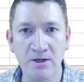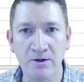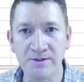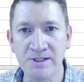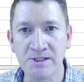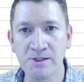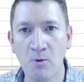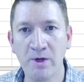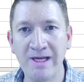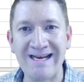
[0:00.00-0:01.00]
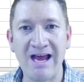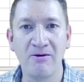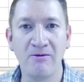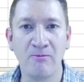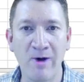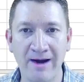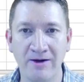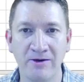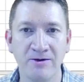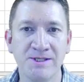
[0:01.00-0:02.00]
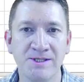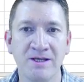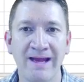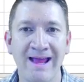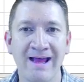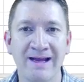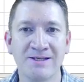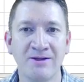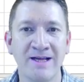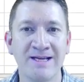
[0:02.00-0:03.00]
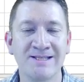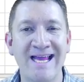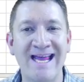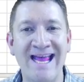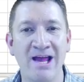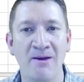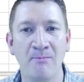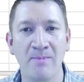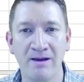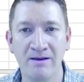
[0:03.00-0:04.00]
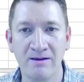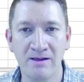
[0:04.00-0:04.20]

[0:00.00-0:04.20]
called sortingrecords.xlsm.